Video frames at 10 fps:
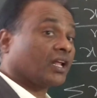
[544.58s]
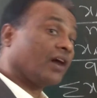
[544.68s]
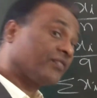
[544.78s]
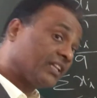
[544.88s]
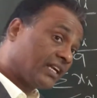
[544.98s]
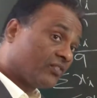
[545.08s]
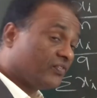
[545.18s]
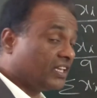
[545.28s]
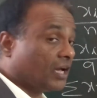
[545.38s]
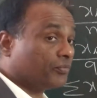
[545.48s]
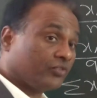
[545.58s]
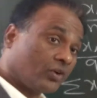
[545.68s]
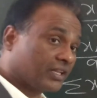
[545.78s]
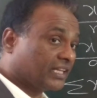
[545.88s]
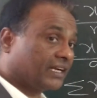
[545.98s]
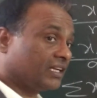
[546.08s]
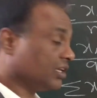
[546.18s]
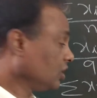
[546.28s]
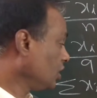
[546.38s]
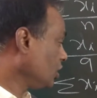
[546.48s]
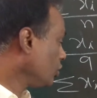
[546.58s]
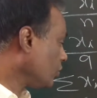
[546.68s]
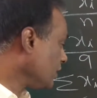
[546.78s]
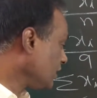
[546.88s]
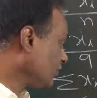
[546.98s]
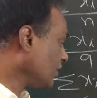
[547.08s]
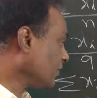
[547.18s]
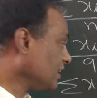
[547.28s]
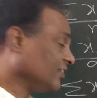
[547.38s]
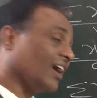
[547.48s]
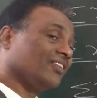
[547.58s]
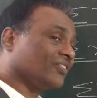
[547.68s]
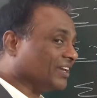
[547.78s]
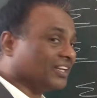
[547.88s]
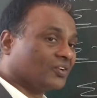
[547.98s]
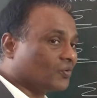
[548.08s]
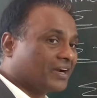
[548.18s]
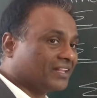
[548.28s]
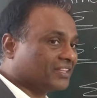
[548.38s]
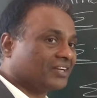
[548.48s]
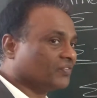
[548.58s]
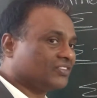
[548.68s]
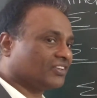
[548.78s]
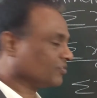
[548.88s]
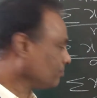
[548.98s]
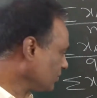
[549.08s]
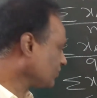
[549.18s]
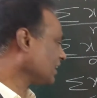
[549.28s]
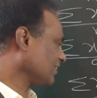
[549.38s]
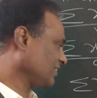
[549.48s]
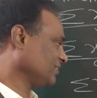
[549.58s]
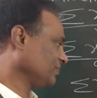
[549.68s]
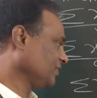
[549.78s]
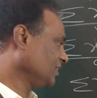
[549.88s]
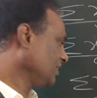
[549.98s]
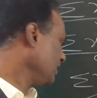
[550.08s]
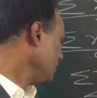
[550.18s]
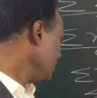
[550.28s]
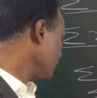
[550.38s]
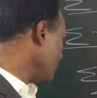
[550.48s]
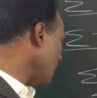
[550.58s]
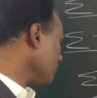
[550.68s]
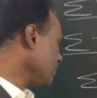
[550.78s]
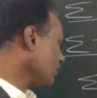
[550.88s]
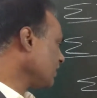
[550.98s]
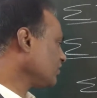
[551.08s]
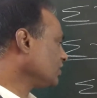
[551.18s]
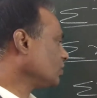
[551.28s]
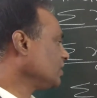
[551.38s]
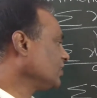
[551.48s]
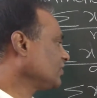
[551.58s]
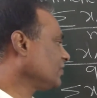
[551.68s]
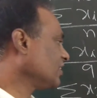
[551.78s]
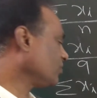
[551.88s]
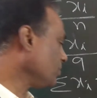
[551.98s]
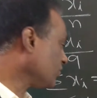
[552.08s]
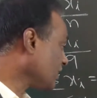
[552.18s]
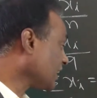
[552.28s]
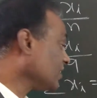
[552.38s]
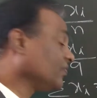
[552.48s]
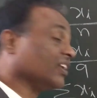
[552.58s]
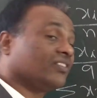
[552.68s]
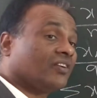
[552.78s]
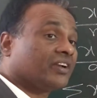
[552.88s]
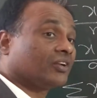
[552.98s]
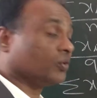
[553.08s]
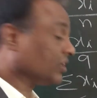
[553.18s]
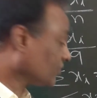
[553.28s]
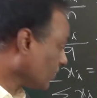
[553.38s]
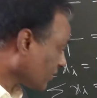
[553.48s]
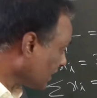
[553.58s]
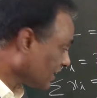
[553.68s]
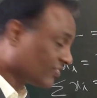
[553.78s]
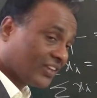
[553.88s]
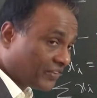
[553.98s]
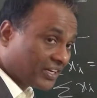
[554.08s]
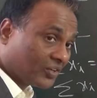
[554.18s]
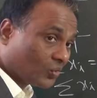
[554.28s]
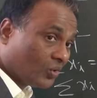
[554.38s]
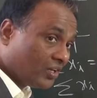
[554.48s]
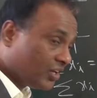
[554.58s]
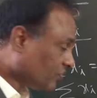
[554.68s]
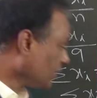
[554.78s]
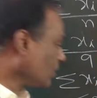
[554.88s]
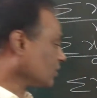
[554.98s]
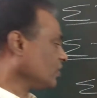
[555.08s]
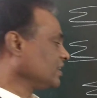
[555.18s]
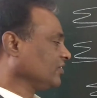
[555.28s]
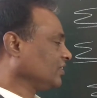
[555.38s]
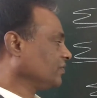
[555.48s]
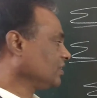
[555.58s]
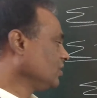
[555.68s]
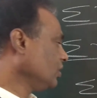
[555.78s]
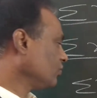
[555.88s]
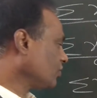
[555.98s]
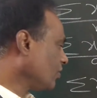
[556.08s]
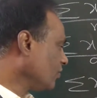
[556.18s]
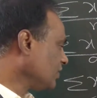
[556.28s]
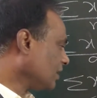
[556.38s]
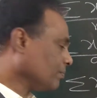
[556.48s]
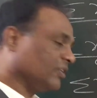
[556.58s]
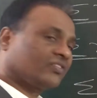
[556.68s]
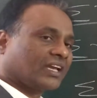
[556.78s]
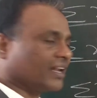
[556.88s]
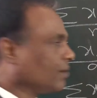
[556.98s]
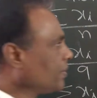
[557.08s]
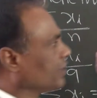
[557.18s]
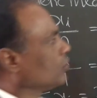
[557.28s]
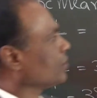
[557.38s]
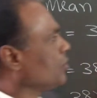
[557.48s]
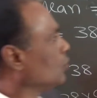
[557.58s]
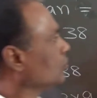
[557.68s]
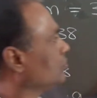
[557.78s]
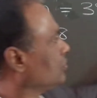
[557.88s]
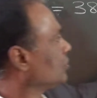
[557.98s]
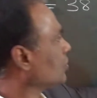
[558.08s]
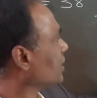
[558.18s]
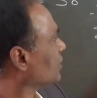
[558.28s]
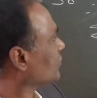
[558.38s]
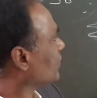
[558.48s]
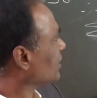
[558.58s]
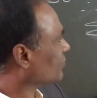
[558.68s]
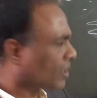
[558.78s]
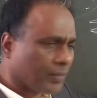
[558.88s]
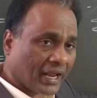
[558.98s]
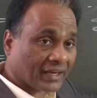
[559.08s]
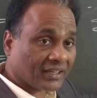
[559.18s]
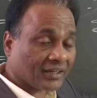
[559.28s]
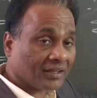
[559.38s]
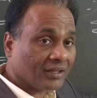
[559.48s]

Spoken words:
after that, we observe that 27 is also included in it, which is mistake. So, observation 27 is mistaken for 72. Instead of writing 72, we wrote 27. So, that mistake number you remove. 27 is subtracted.